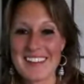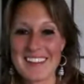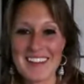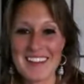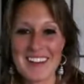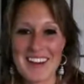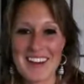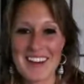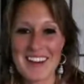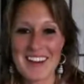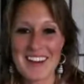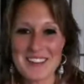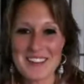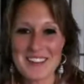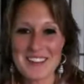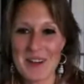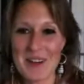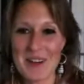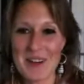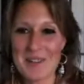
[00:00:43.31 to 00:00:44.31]
Awesome,
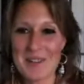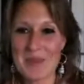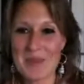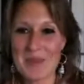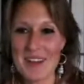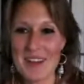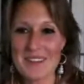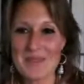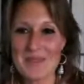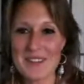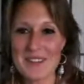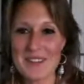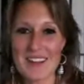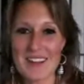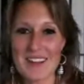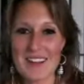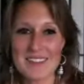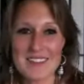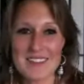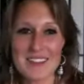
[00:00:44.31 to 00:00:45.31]
awesome, awesome
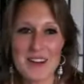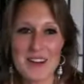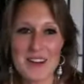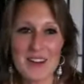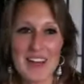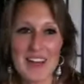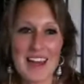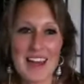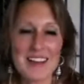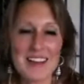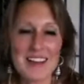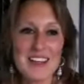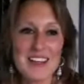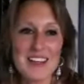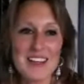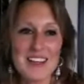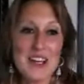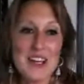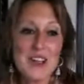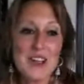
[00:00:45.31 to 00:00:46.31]
sauce. Okay.
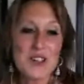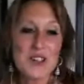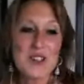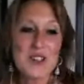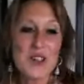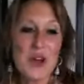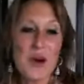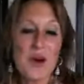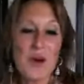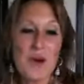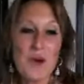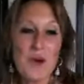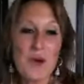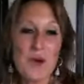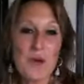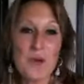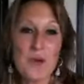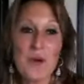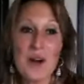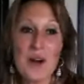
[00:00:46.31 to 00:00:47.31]

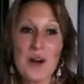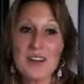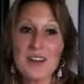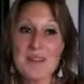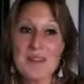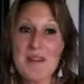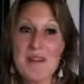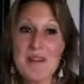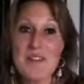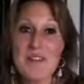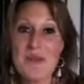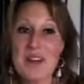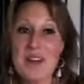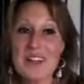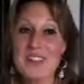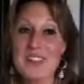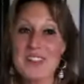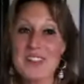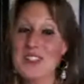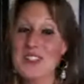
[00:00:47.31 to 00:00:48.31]
So welcome
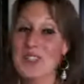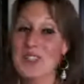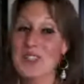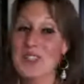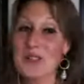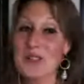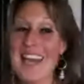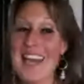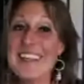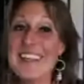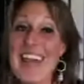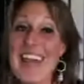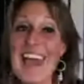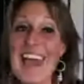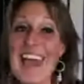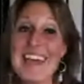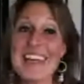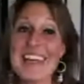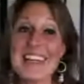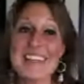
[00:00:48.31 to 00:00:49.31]
everyone to the
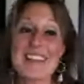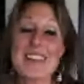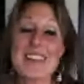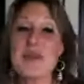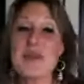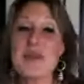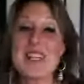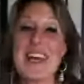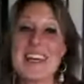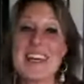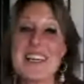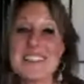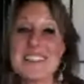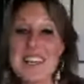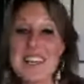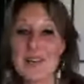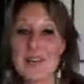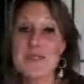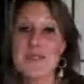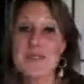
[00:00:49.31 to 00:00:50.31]
10K and
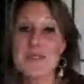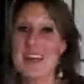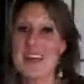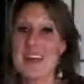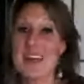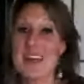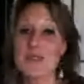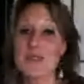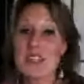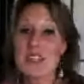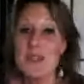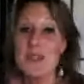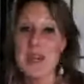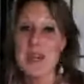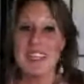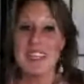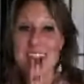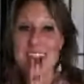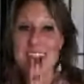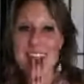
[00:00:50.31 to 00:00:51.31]
30-day sales
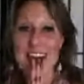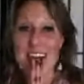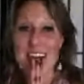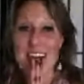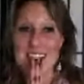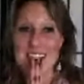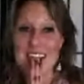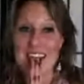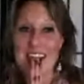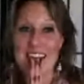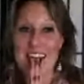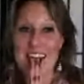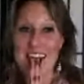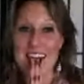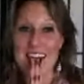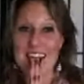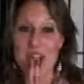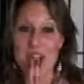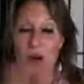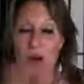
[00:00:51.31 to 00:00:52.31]
mastery training class.
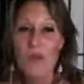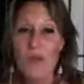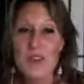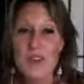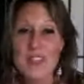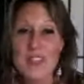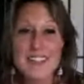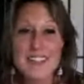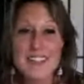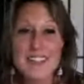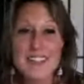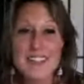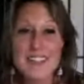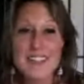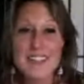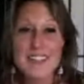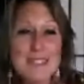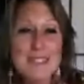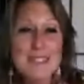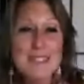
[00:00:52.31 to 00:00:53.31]
And over the
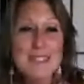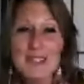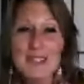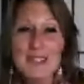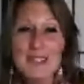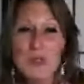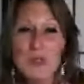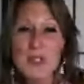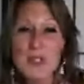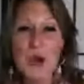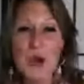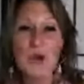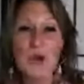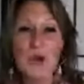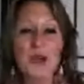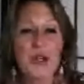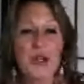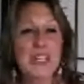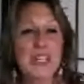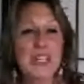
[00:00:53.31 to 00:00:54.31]
next 60 minutes or
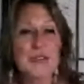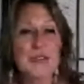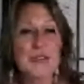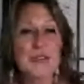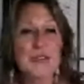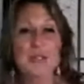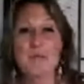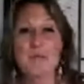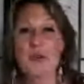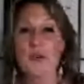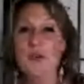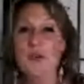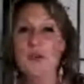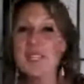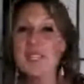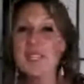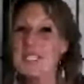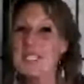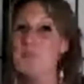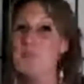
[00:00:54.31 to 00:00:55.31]
so, you're going to hear some
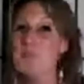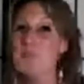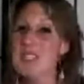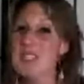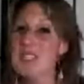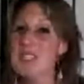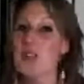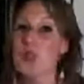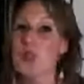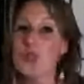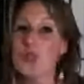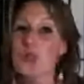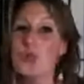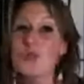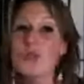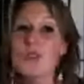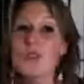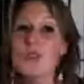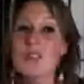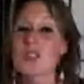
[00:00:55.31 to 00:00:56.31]
really specific
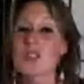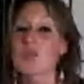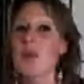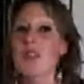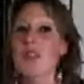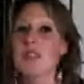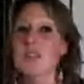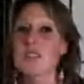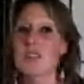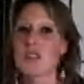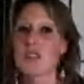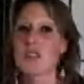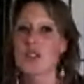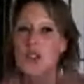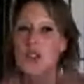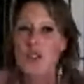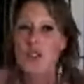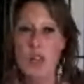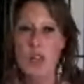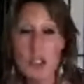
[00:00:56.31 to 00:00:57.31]
tools as well as
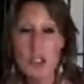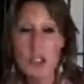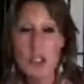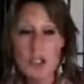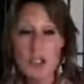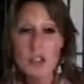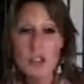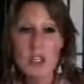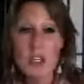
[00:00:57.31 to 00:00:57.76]
structure